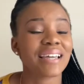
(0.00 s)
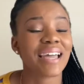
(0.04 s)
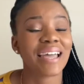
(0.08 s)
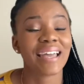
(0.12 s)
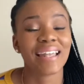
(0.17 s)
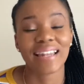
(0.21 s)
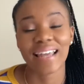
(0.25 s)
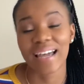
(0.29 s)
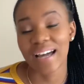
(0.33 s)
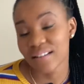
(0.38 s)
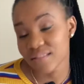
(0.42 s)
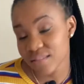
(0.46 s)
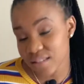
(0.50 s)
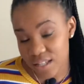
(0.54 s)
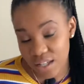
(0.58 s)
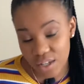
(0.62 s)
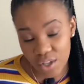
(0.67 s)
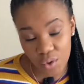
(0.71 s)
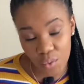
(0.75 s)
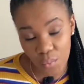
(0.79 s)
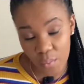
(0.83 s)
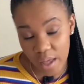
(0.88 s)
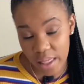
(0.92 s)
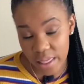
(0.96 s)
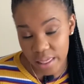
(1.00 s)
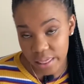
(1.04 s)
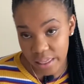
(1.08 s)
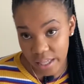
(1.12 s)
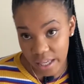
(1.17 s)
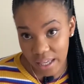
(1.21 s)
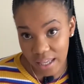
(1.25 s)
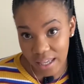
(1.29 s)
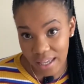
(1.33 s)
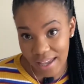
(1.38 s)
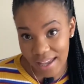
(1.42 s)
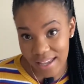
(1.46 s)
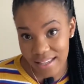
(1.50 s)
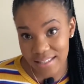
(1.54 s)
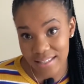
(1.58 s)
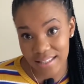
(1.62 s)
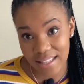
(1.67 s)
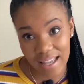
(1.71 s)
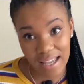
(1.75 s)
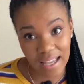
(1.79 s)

and I'll tell you one thing, guys,